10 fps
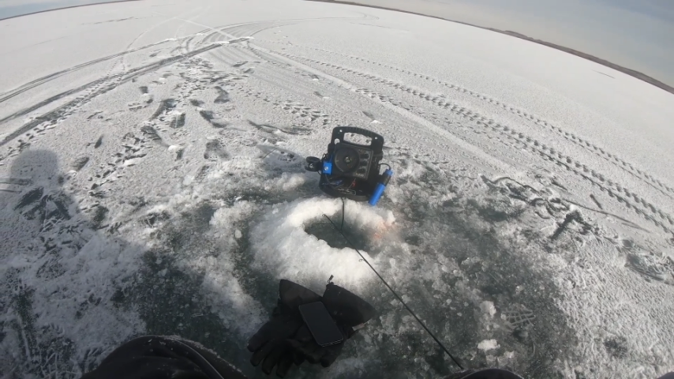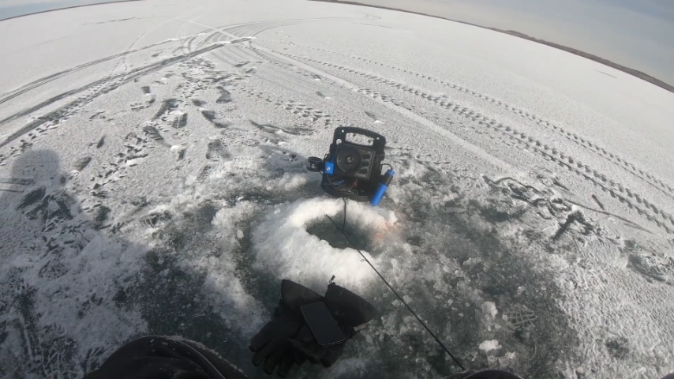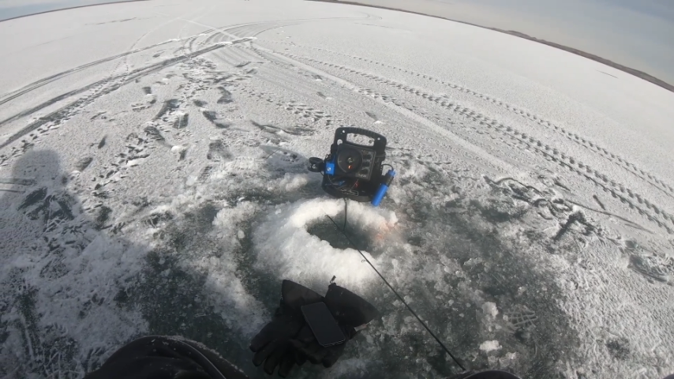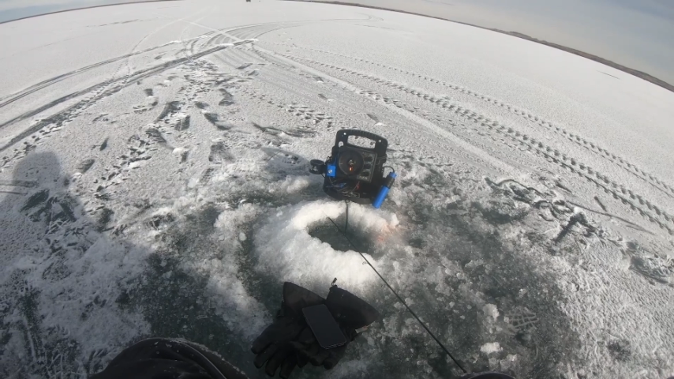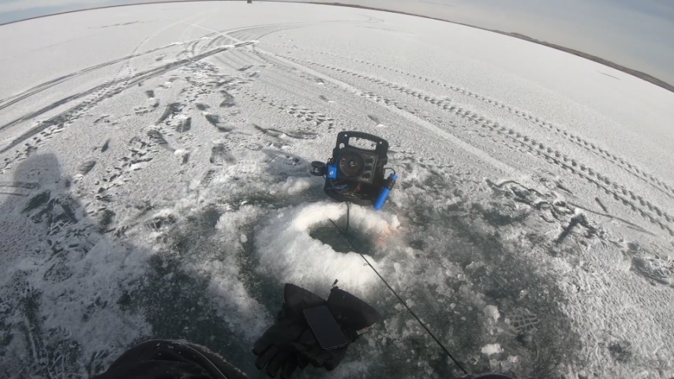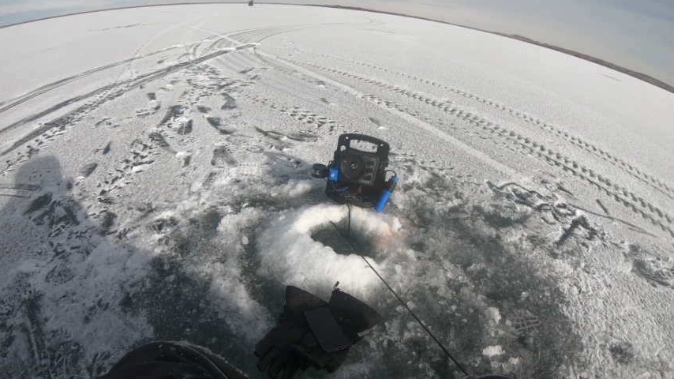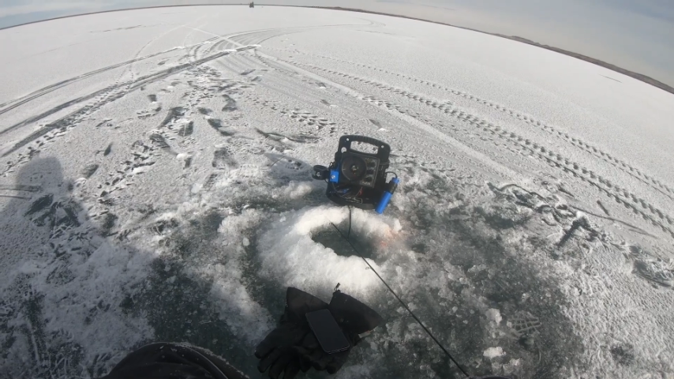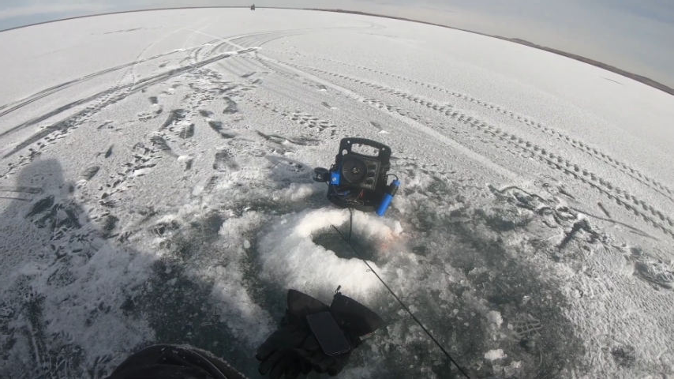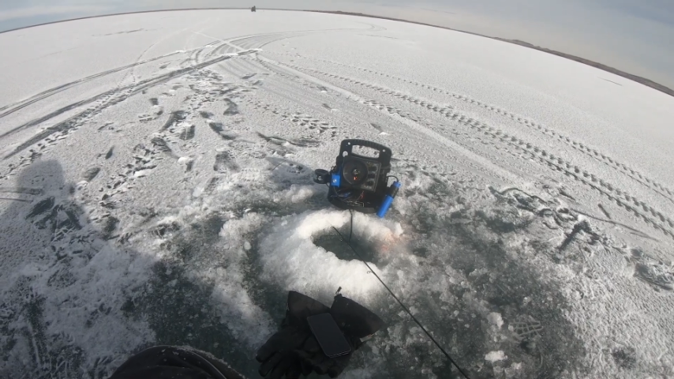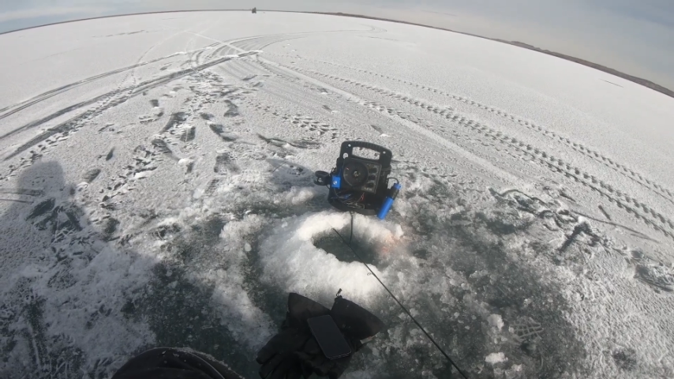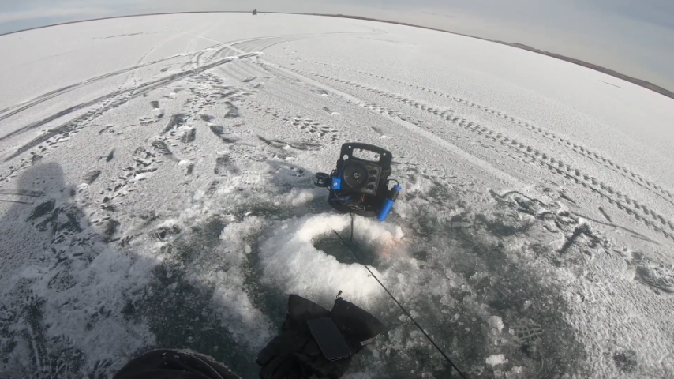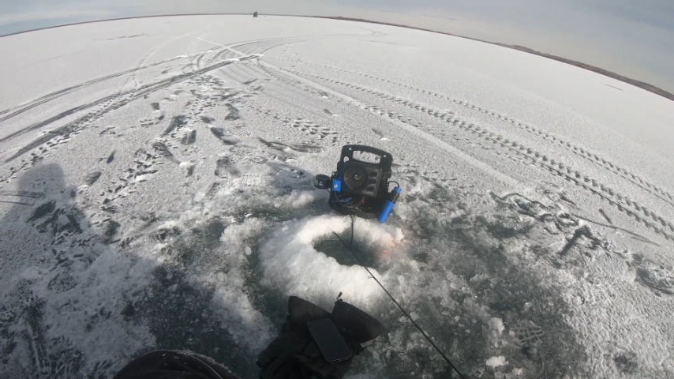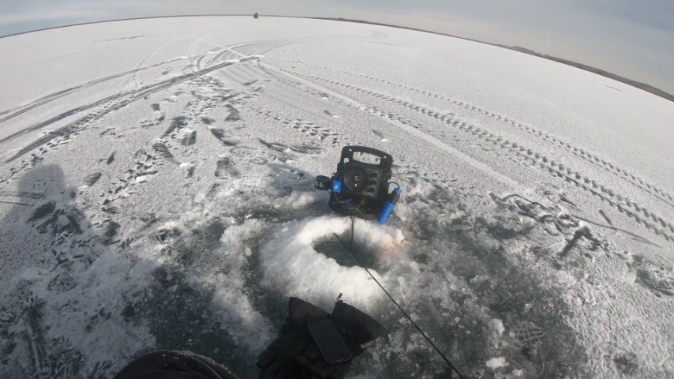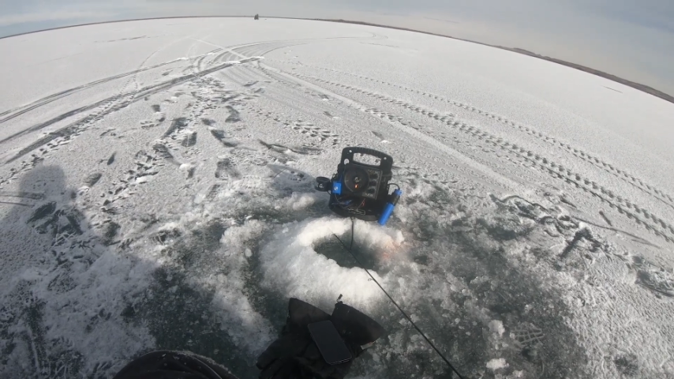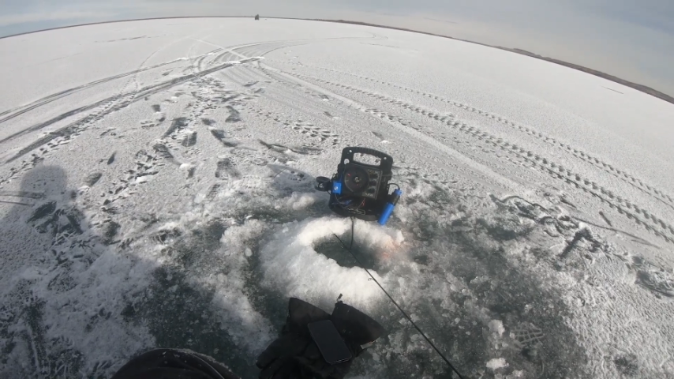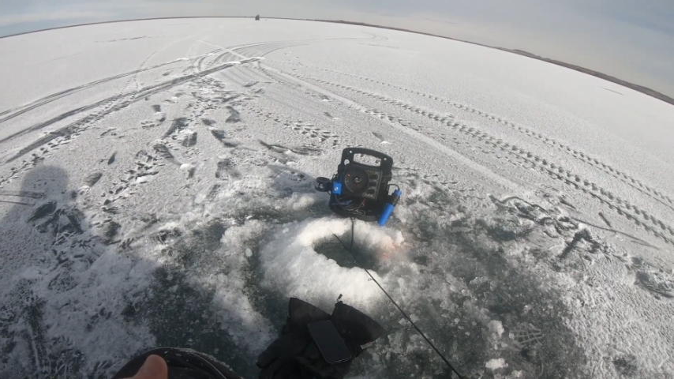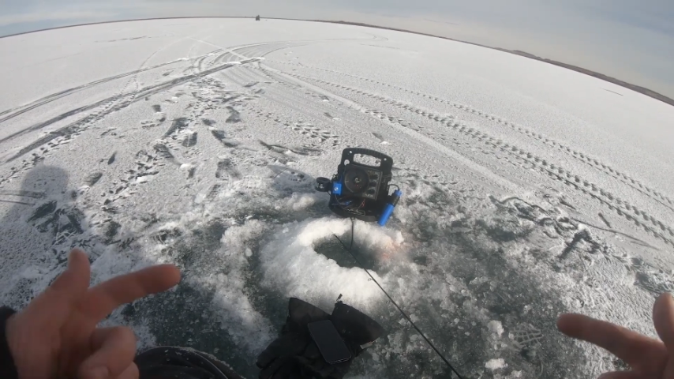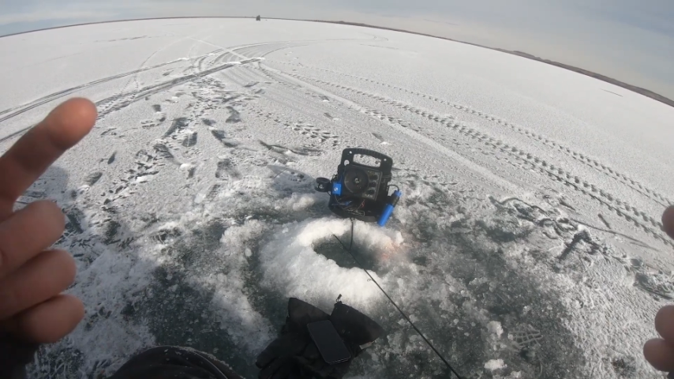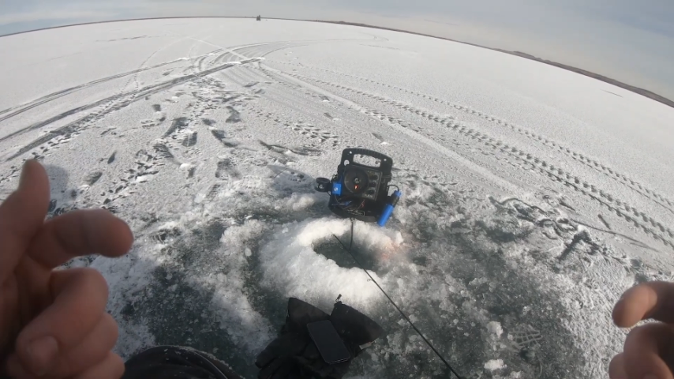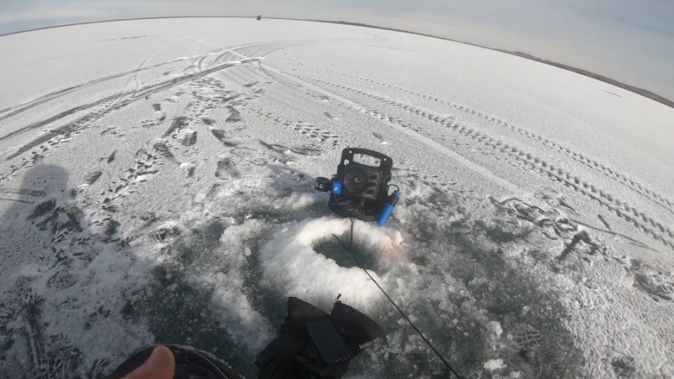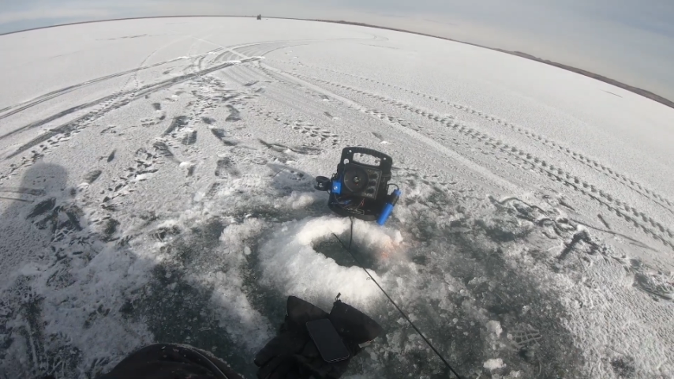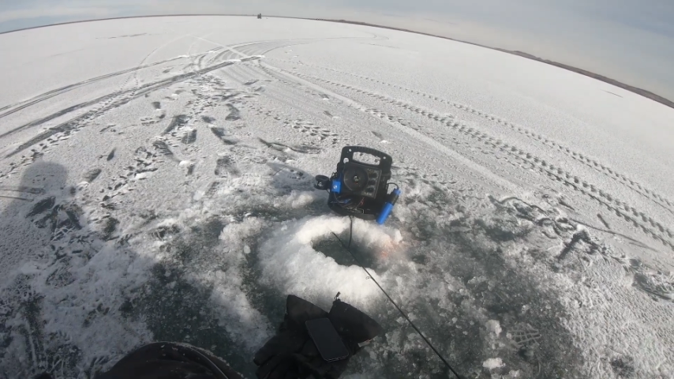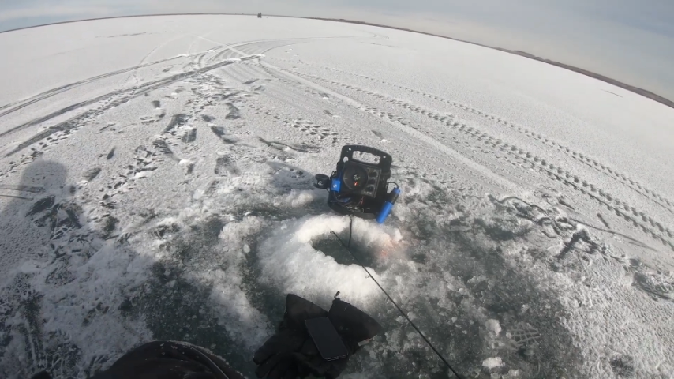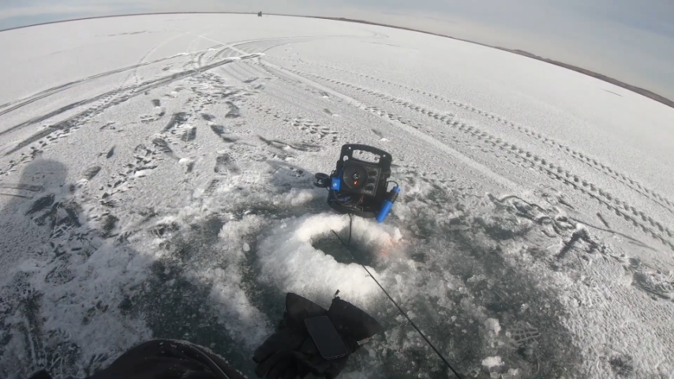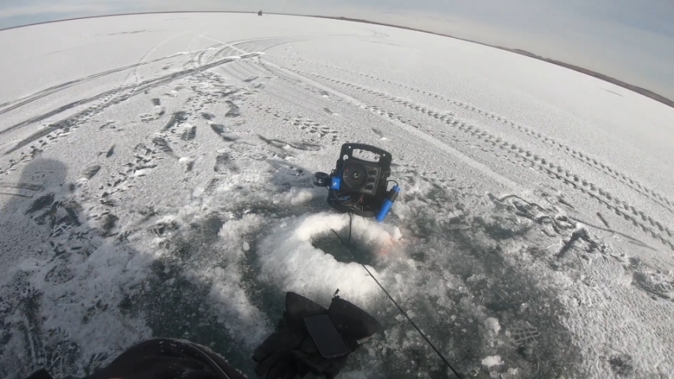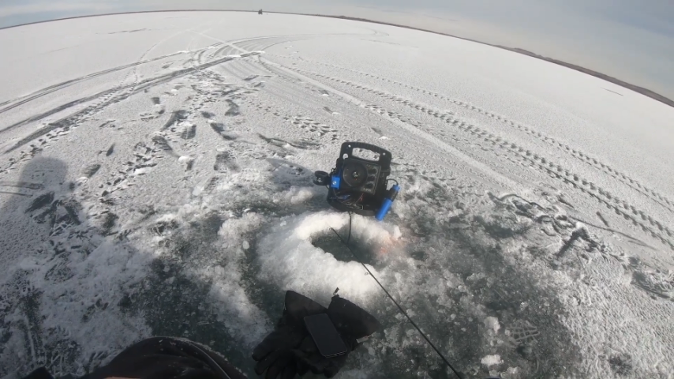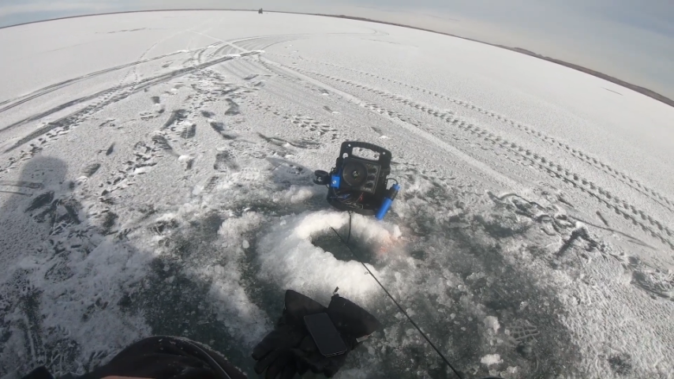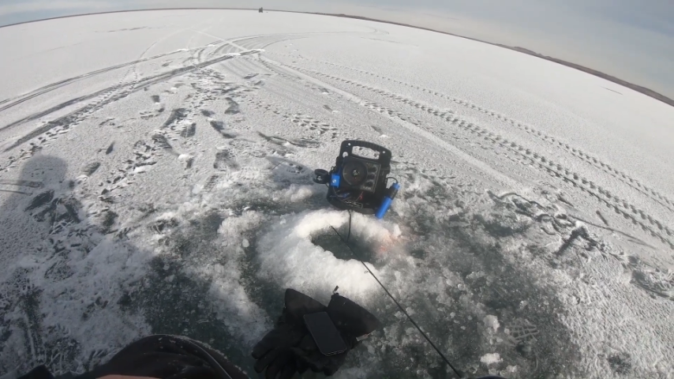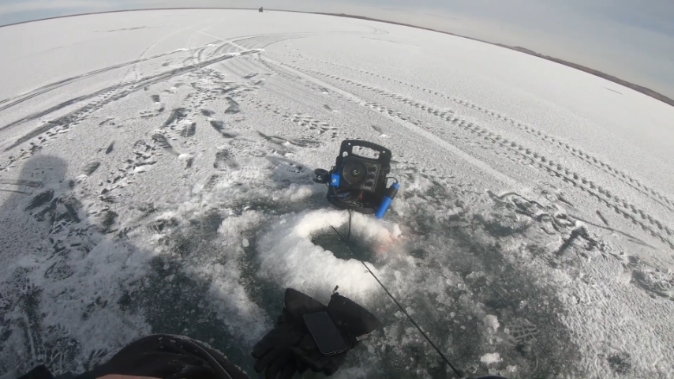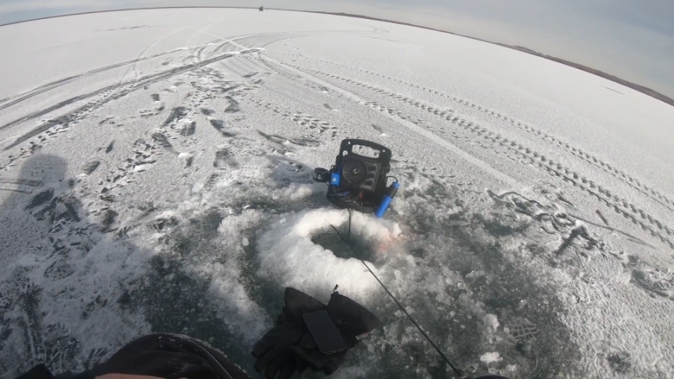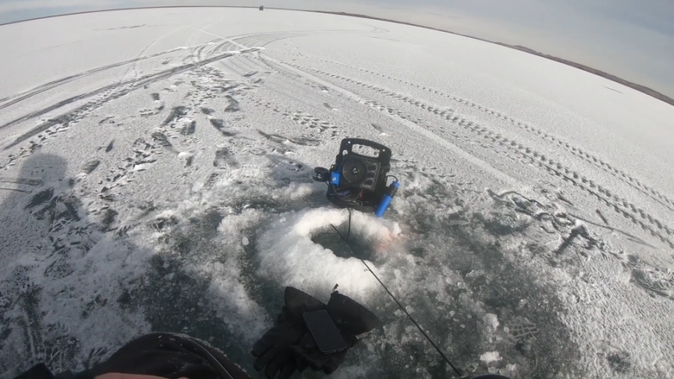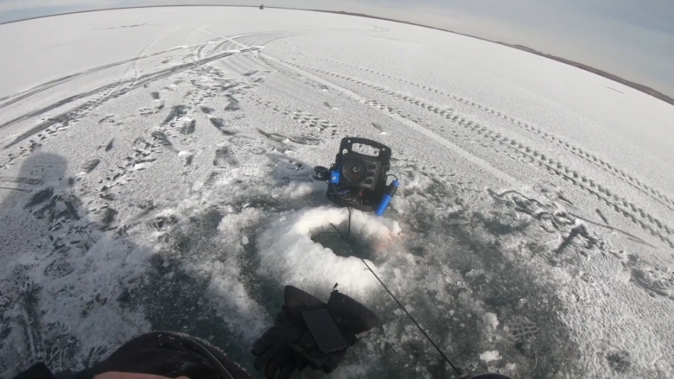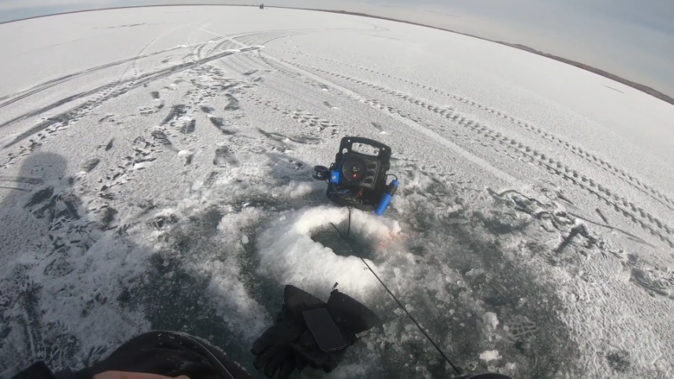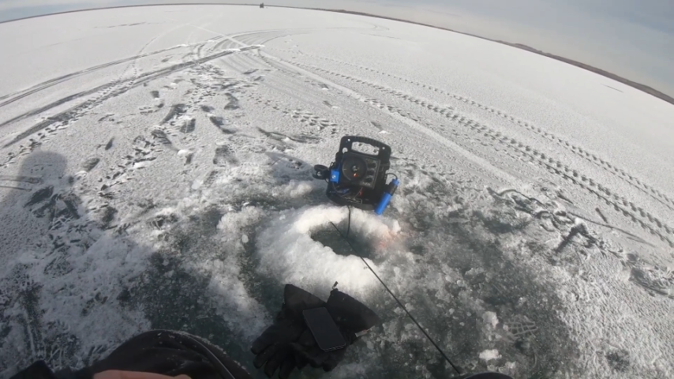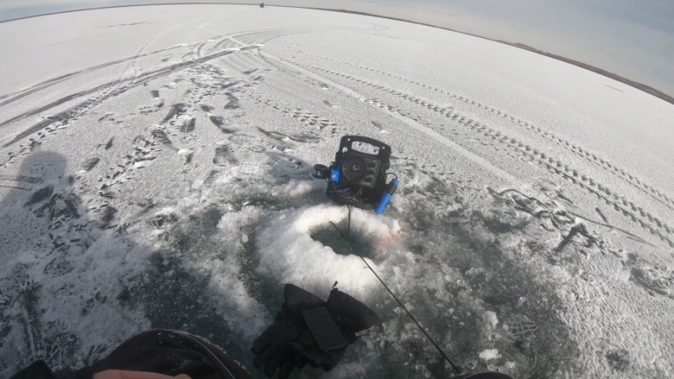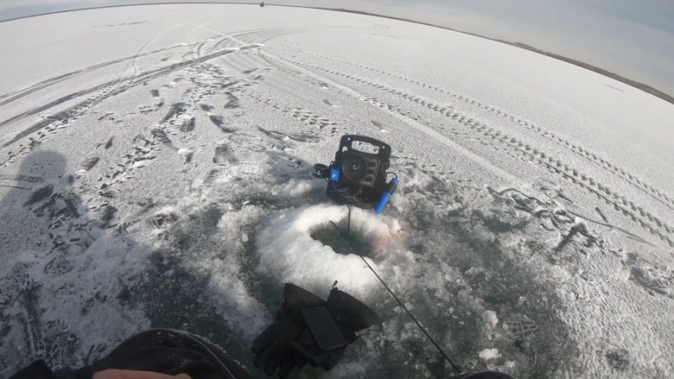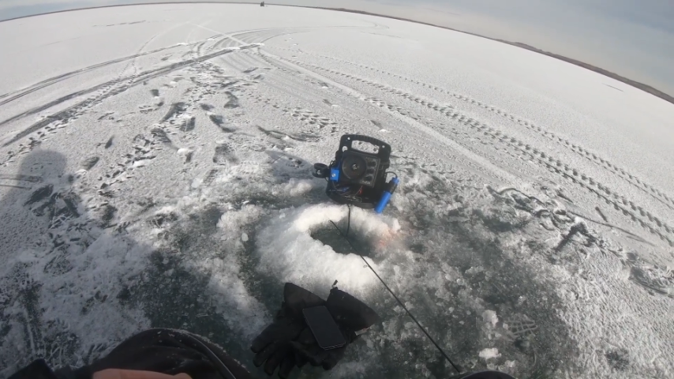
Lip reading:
No face is visible, so there are no lips to read.